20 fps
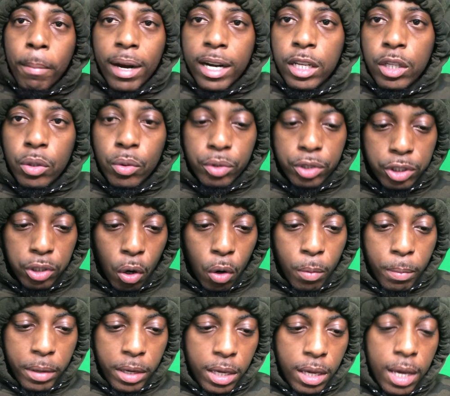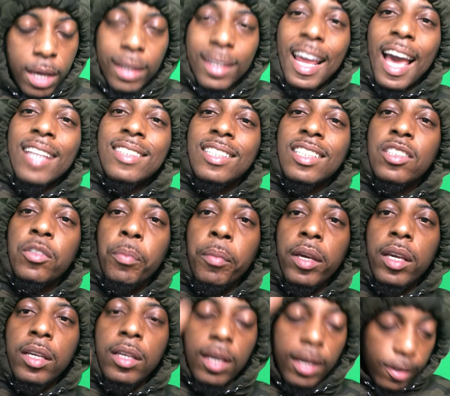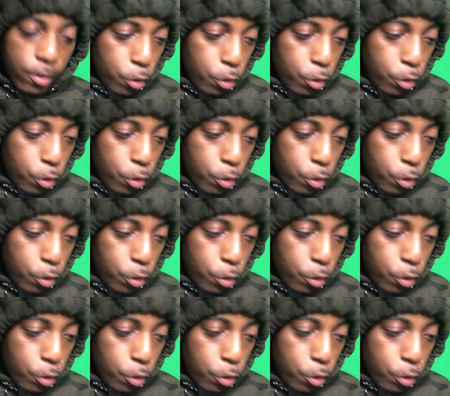money you show me, that just mean